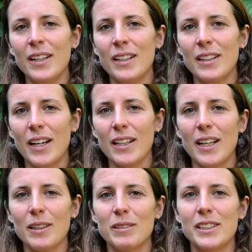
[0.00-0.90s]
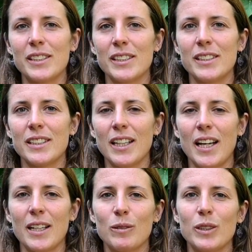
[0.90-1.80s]
Light language is a
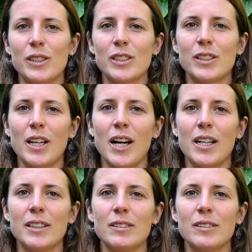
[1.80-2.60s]
language that